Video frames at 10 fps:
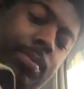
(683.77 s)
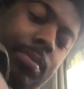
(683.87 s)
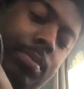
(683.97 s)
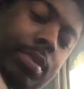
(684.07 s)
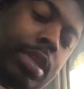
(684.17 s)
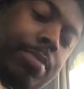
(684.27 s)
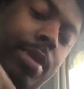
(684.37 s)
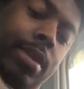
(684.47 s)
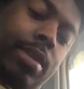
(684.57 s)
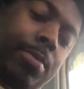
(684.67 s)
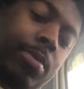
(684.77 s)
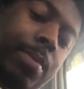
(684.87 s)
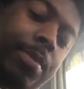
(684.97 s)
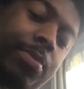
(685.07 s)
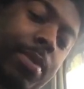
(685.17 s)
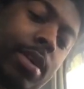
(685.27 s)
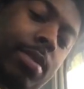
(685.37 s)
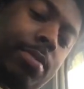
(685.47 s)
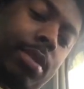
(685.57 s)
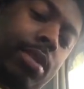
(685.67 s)
put that back, because I'm gonna wrap this back up
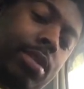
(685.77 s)
again.